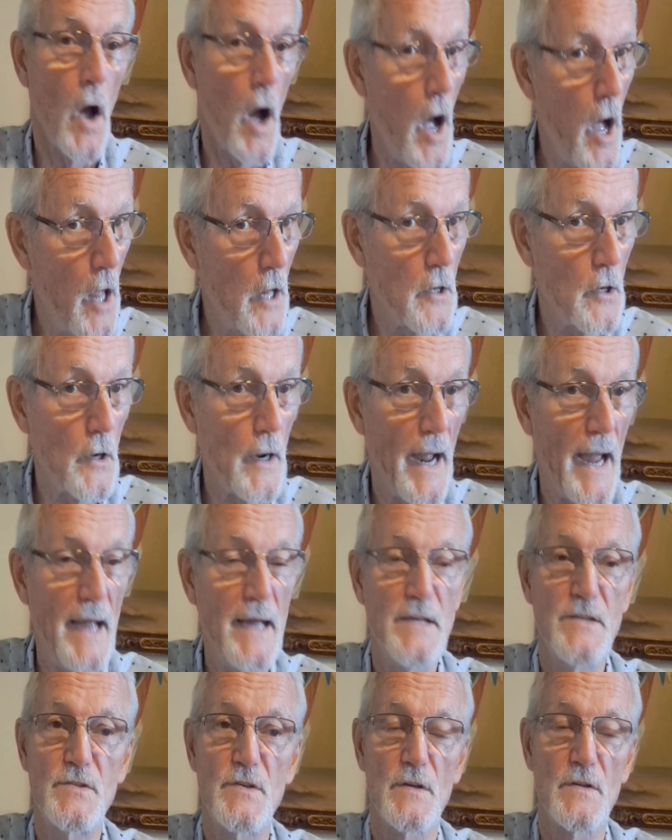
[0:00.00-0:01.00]
All our
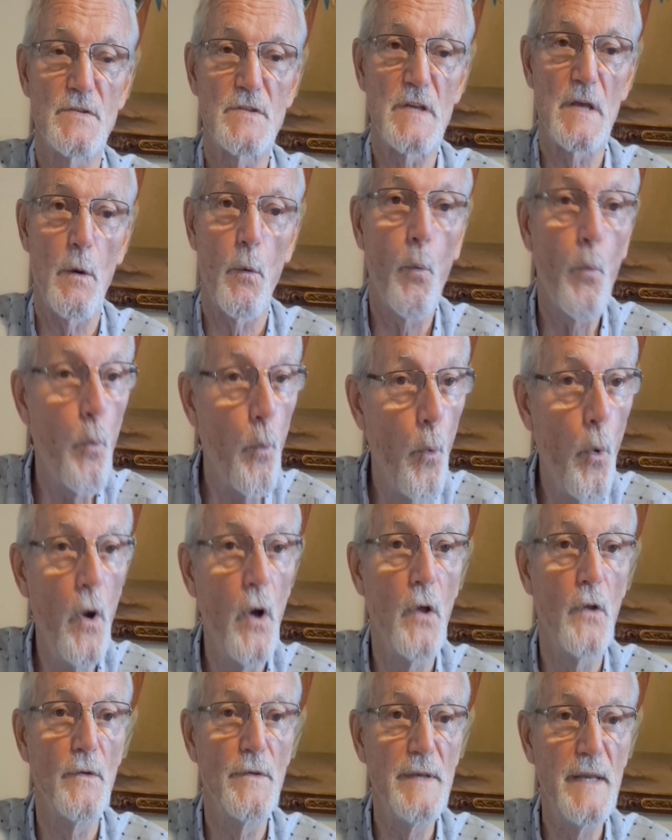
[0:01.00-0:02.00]
agents
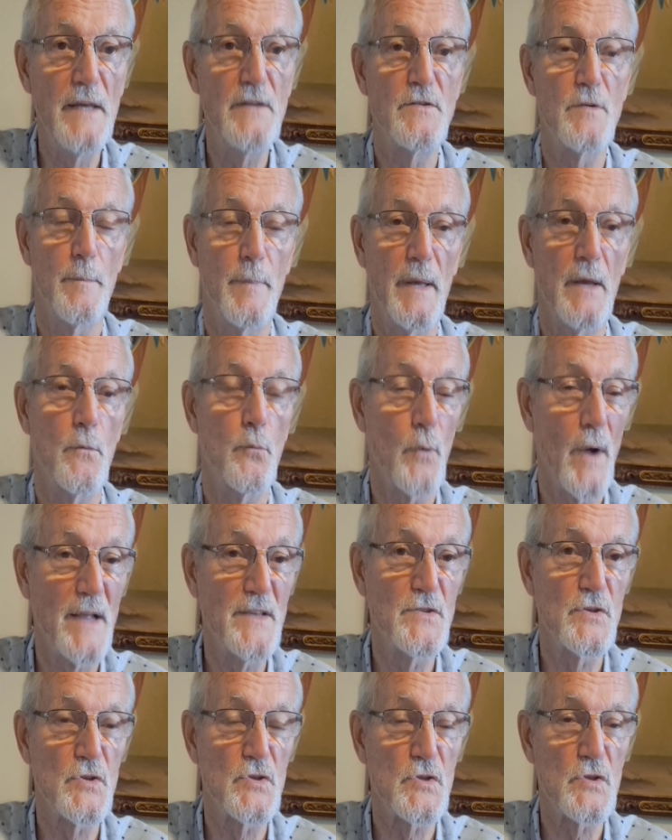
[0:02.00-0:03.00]
will need to be
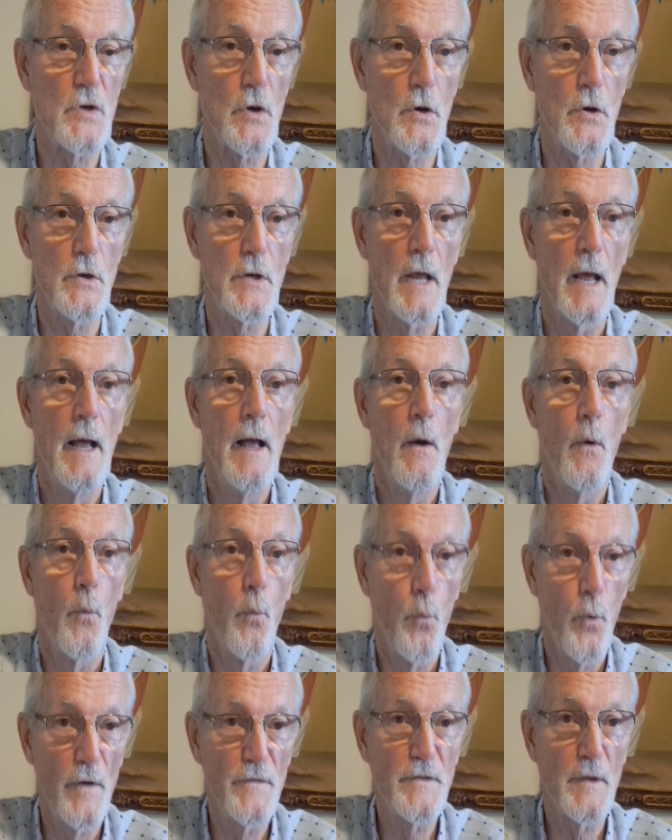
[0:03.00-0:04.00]
registered
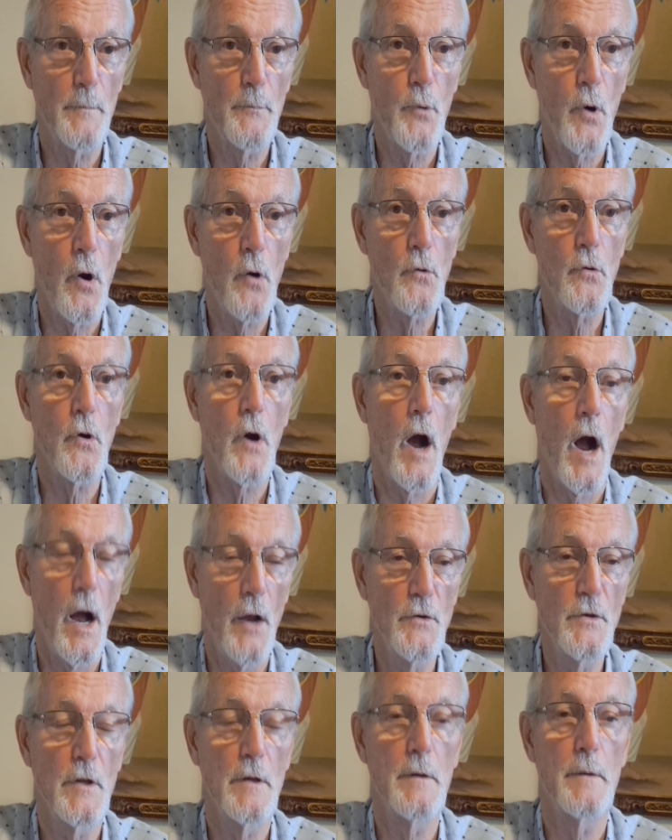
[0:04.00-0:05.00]
with the broker
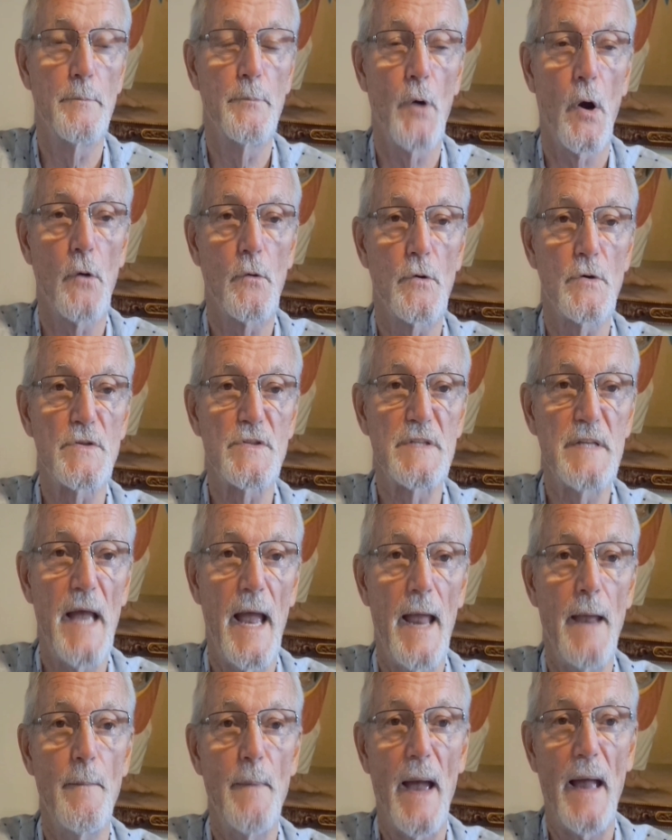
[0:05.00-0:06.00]
under the broker's
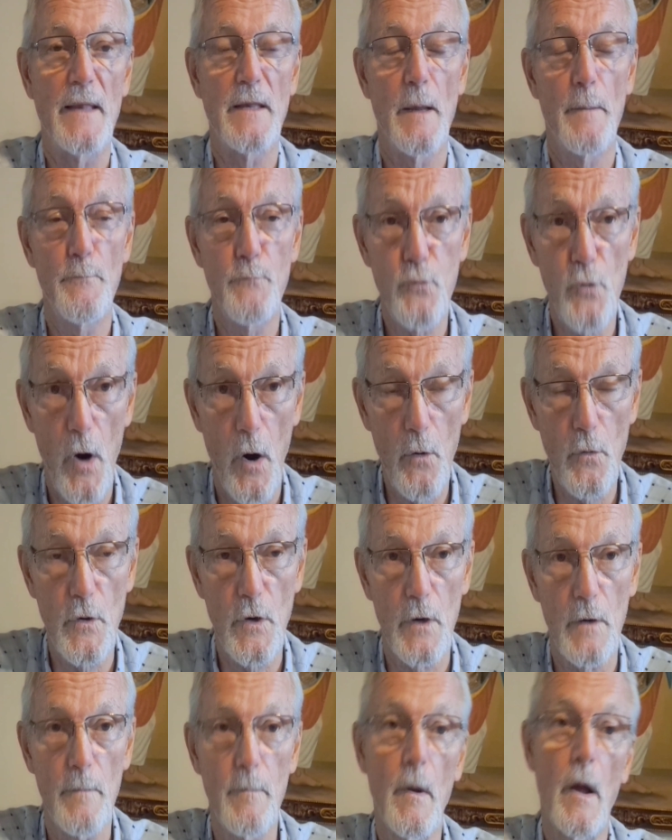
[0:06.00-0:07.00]
name, and the
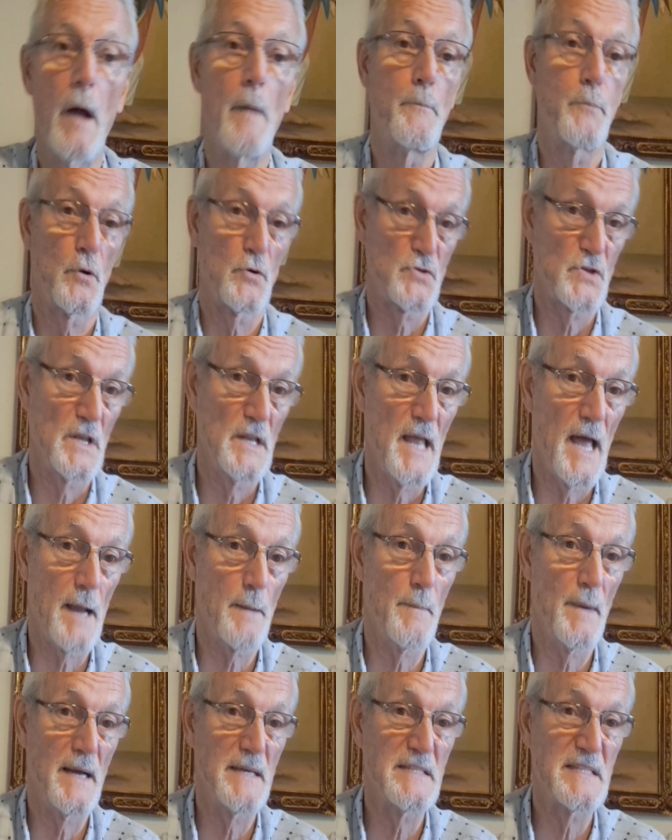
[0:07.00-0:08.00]
broker, a person
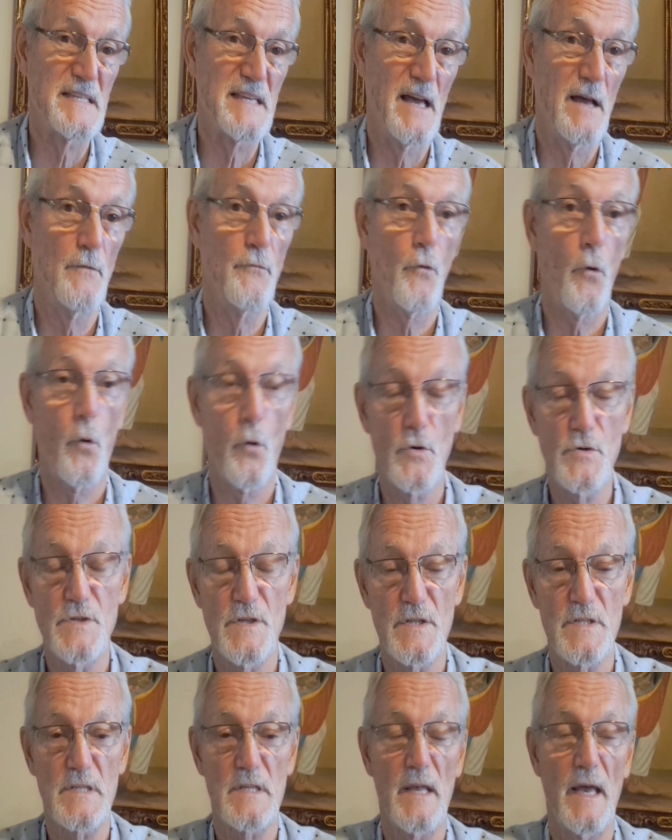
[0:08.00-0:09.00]
like myself or
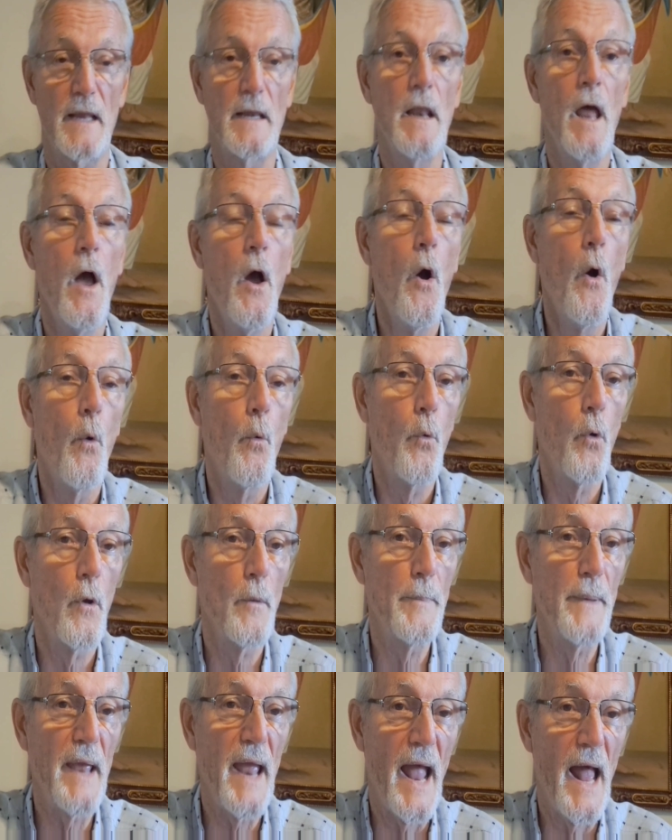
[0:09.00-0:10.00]
Ghislaine,
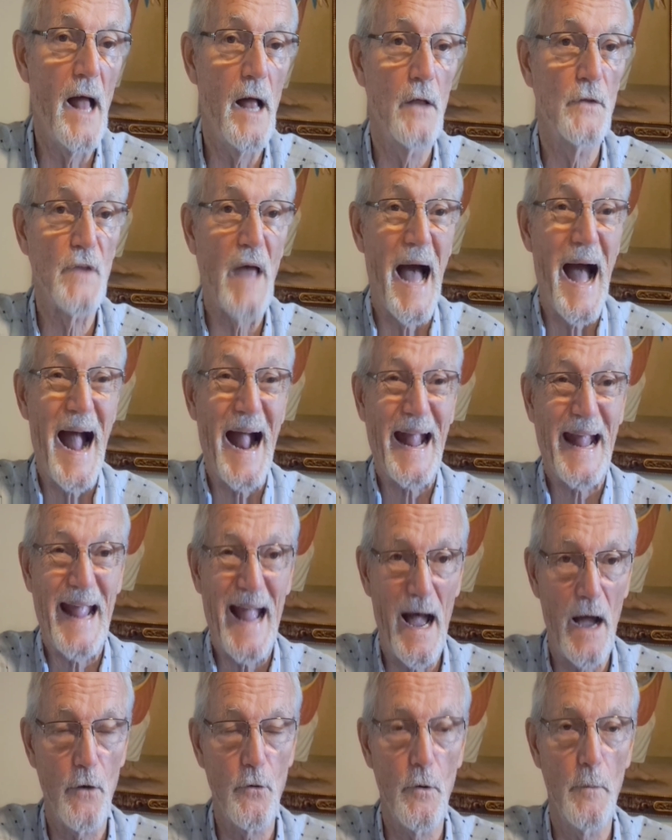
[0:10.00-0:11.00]
will be held
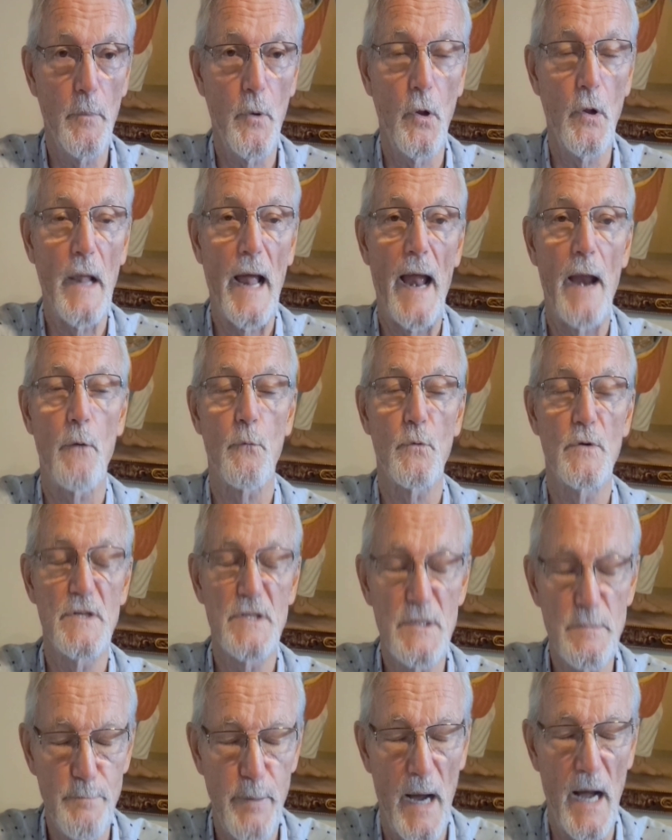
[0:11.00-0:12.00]
accountable and
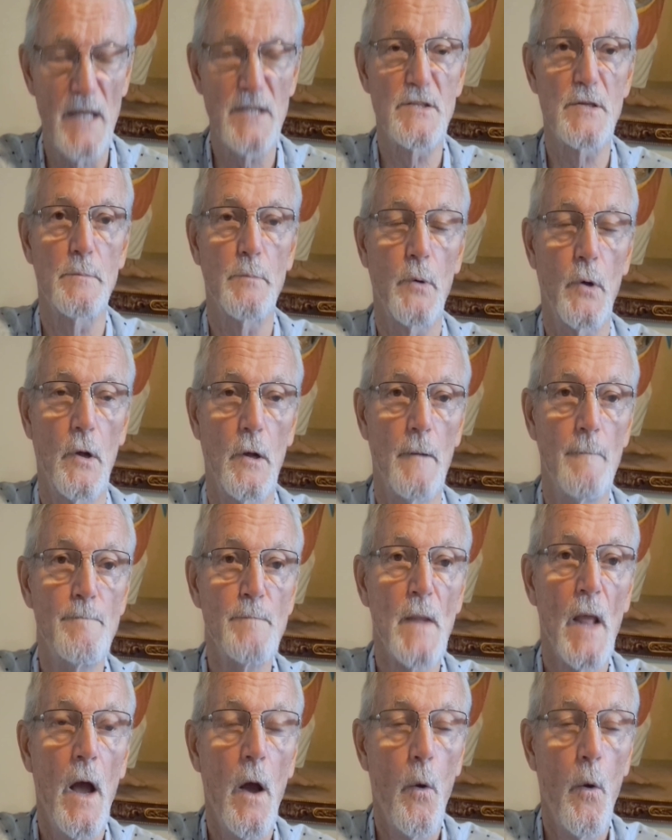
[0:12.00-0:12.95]
responsible